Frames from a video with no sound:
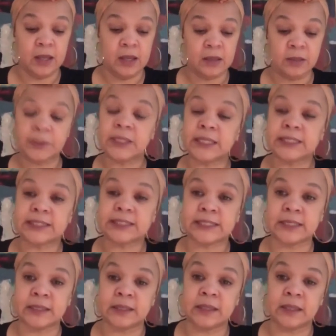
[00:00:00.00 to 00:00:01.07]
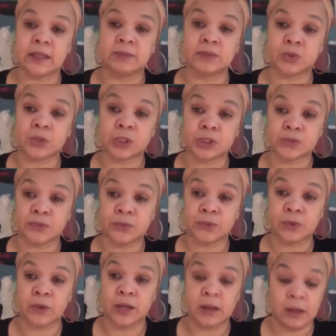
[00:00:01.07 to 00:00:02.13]
the police killing of George
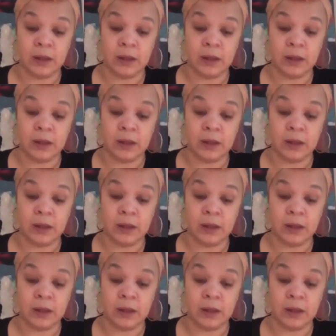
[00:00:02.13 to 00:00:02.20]
Floyd,